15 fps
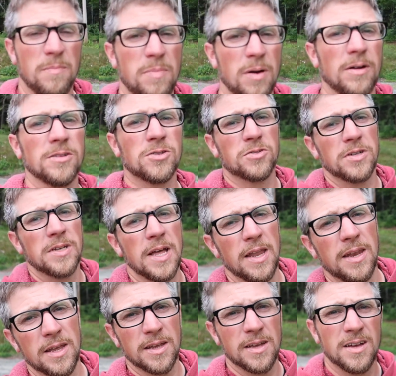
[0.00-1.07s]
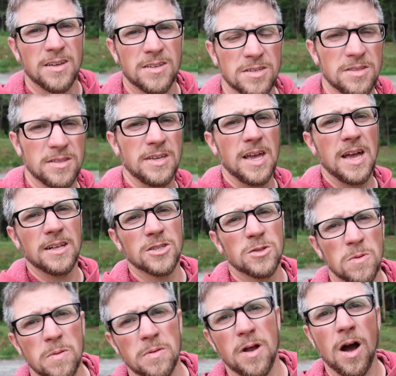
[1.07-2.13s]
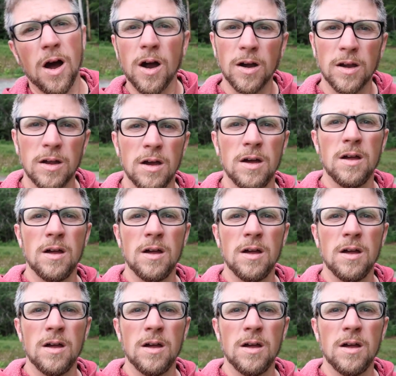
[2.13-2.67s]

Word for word: poultry netting so the ends won't arc